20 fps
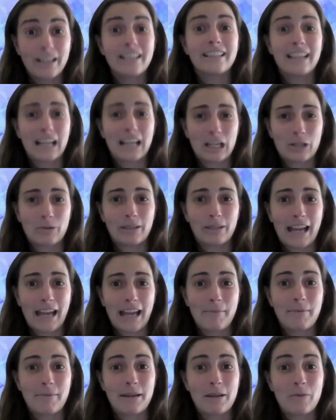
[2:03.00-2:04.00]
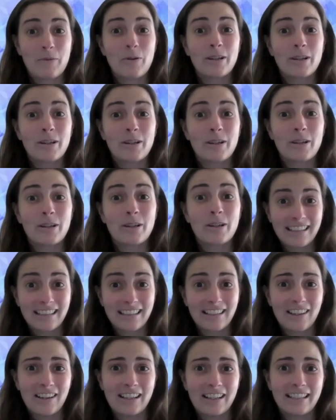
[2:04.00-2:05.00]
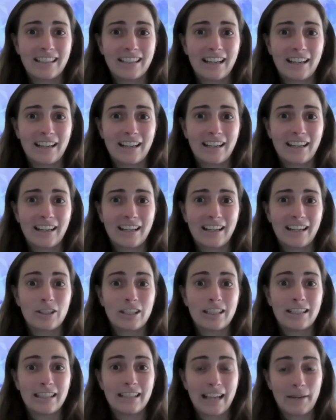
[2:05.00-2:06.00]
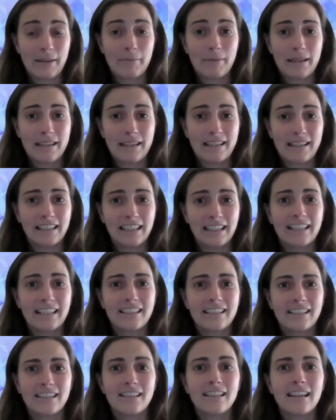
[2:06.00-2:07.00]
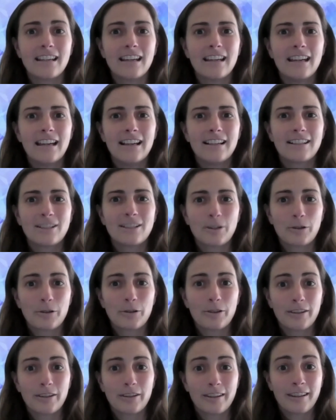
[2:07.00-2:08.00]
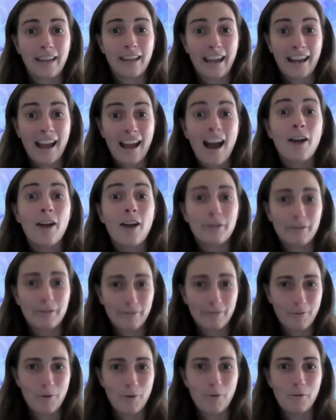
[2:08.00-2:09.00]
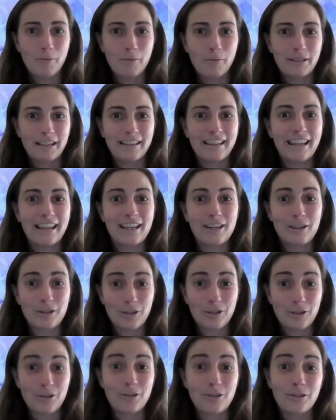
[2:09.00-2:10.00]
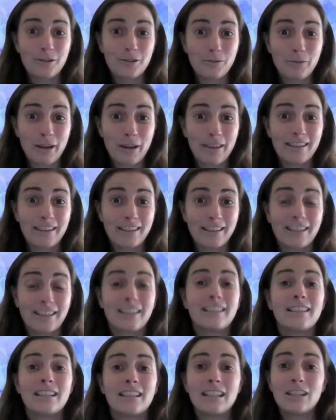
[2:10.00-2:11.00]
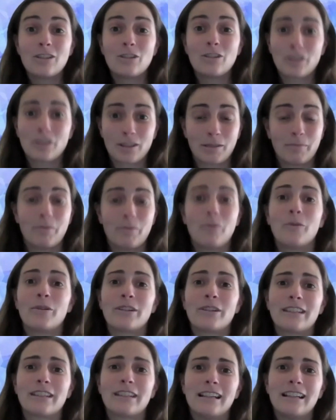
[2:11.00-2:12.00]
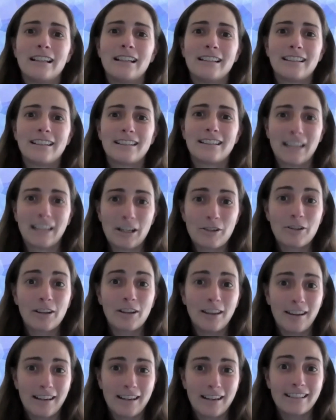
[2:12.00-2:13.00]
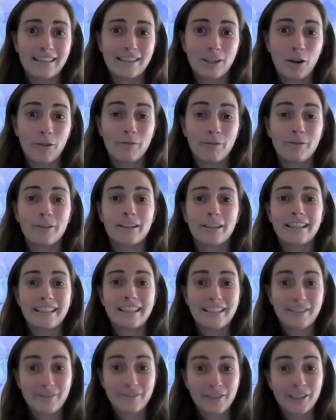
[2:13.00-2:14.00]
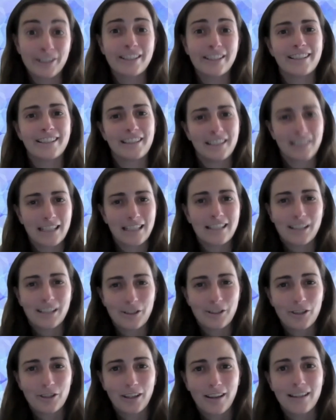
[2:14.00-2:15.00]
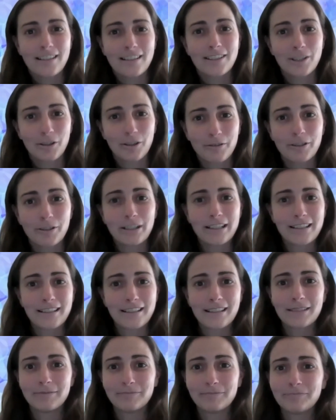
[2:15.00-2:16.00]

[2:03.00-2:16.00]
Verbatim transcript: is actually happening, what is the underlying technology and data being collected, so that they are informed and they can choose whether to continue to support the centralized offerings versus the decentralized offerings.